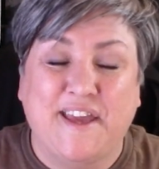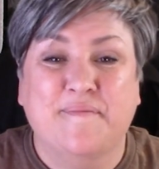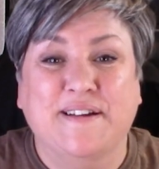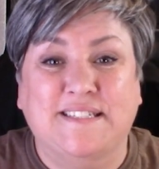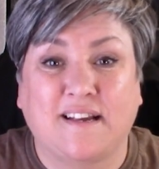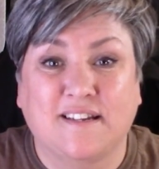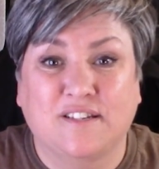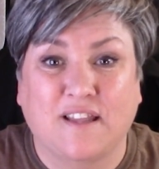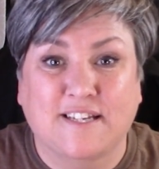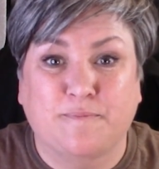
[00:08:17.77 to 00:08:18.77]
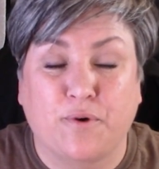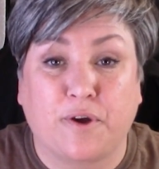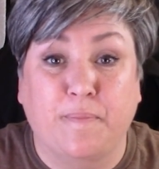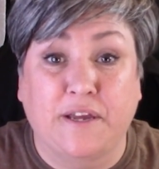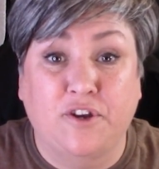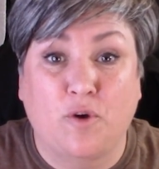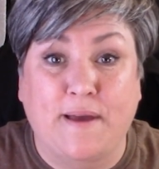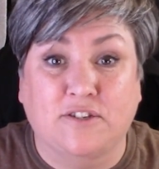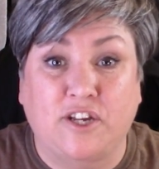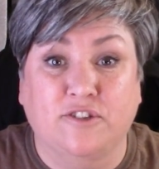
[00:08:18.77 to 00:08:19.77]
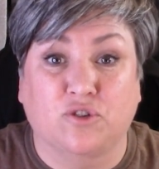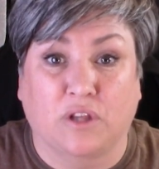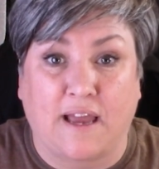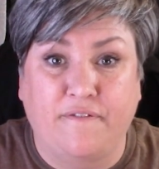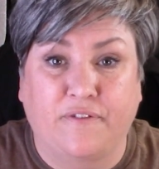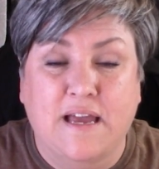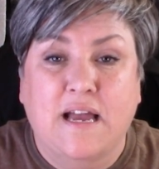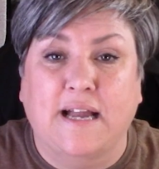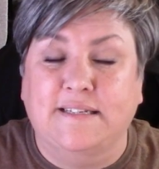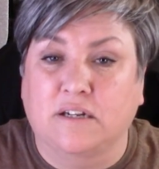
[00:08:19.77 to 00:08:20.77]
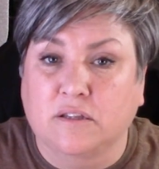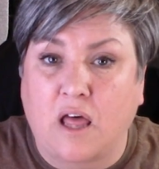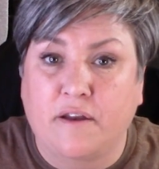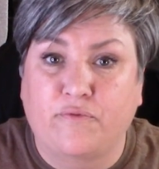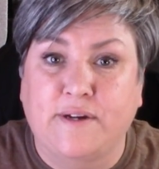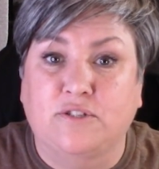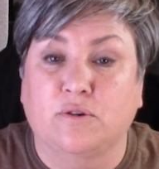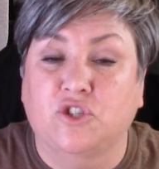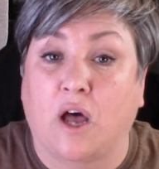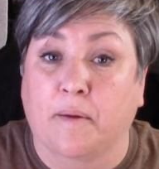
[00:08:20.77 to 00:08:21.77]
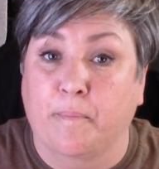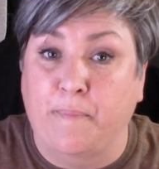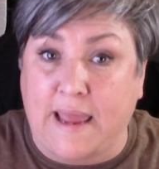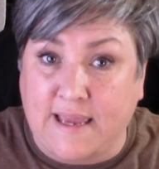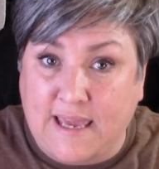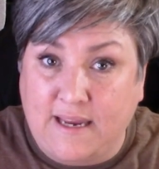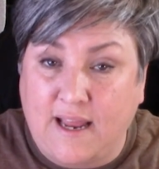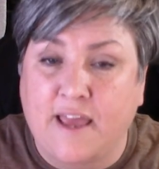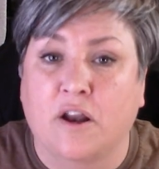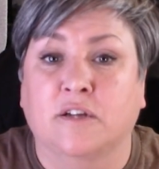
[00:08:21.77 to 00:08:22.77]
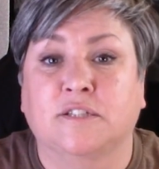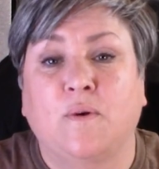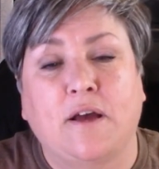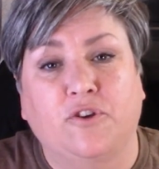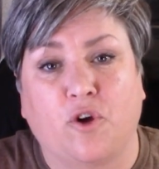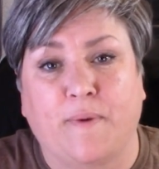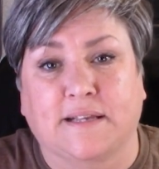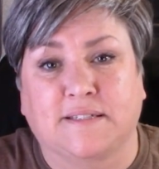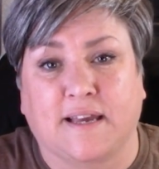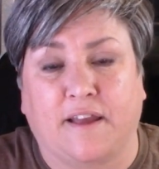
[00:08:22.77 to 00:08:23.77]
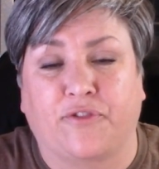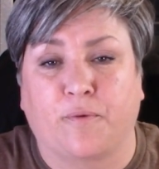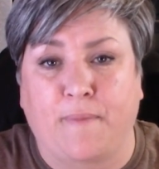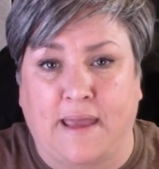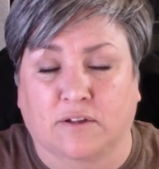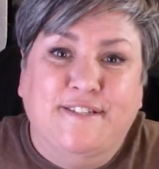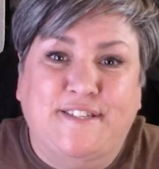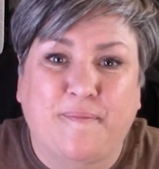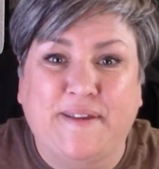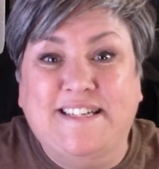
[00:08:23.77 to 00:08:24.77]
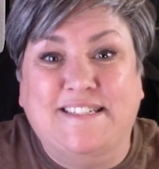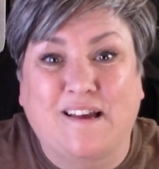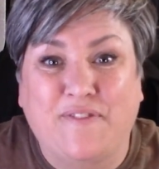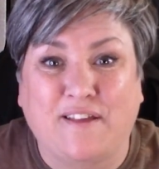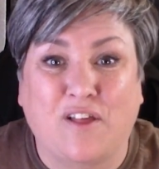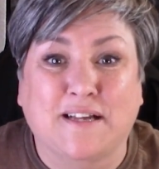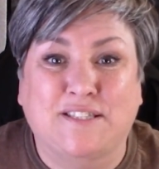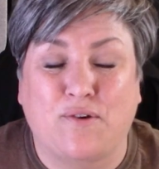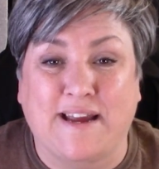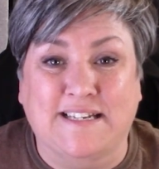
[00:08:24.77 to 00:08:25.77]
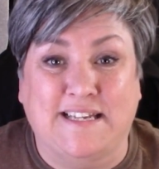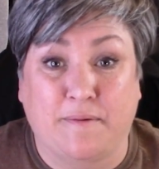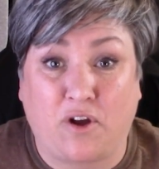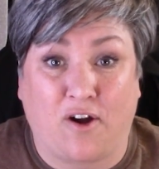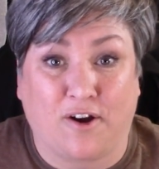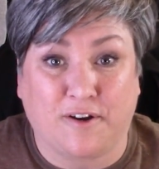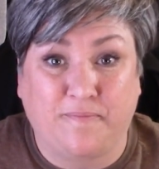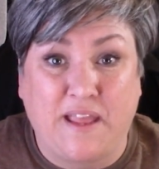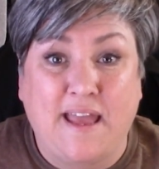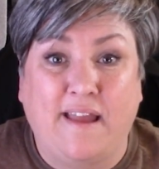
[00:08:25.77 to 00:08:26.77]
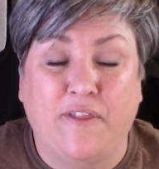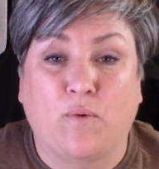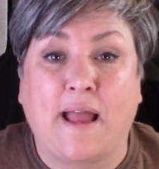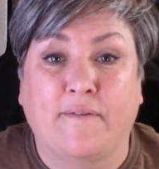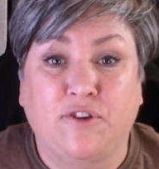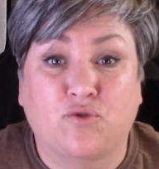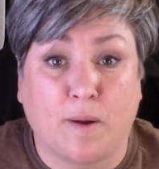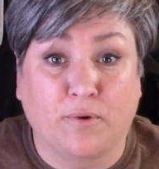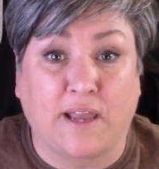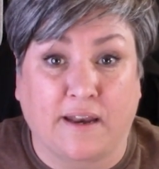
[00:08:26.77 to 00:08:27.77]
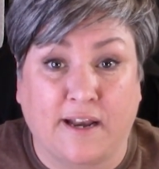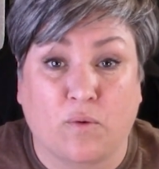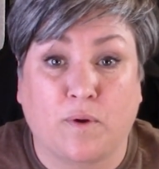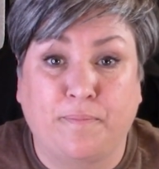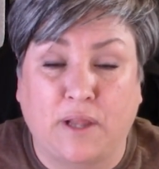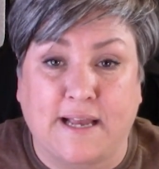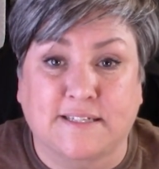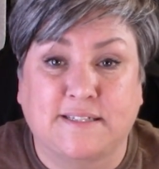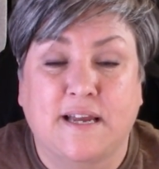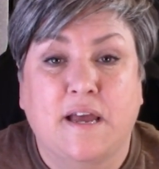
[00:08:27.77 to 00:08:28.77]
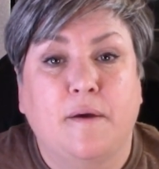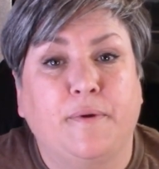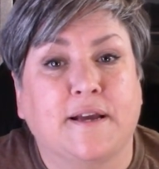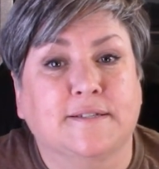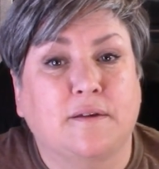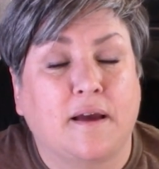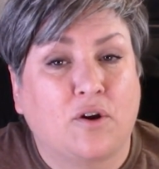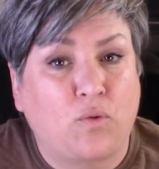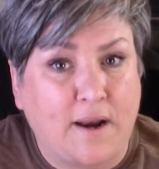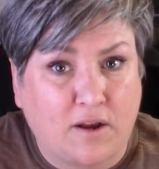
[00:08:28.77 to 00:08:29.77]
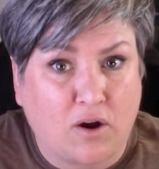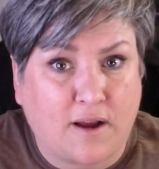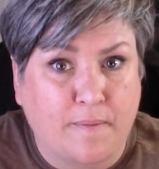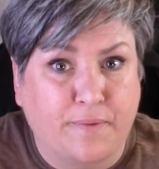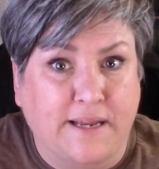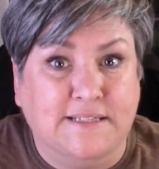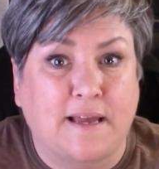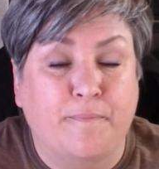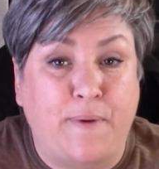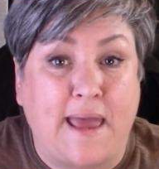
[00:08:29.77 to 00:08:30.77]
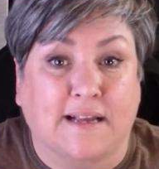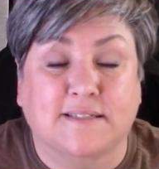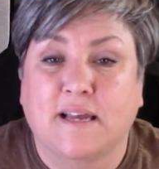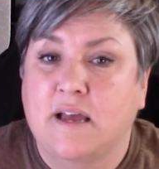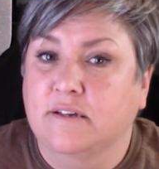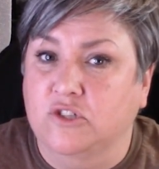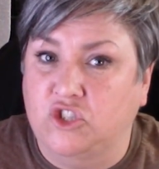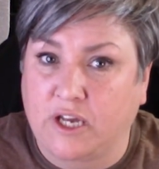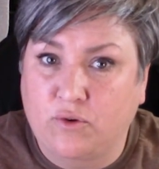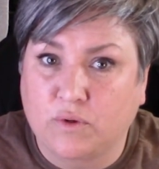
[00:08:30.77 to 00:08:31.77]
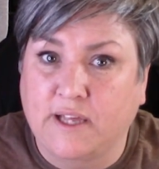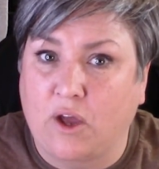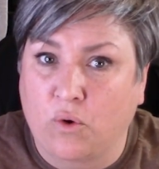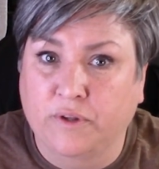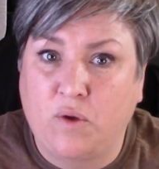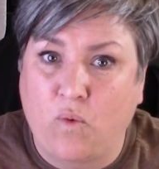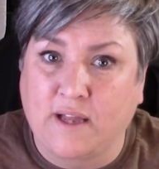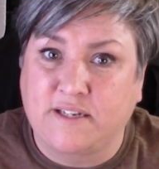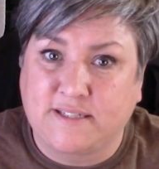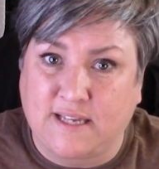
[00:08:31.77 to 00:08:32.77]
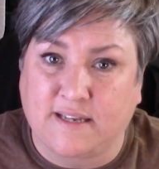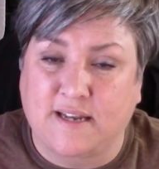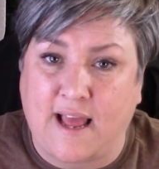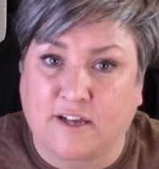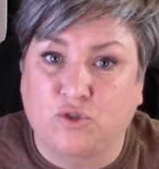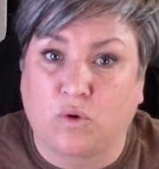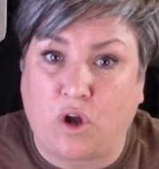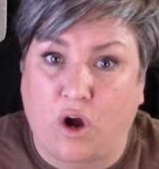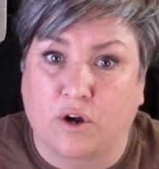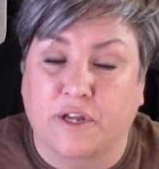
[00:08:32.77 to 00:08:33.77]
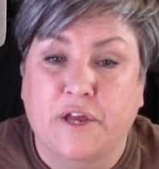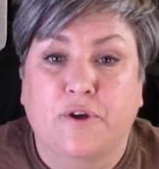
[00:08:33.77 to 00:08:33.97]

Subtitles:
In my second to last book, Be a Nomad, Change Your Life, I did a lot of research on banking and also how nomads can get their mail. Somebody said they lost their ATM card and they were having trouble getting it replaced because credit card companies and banks generally only want to send an actual card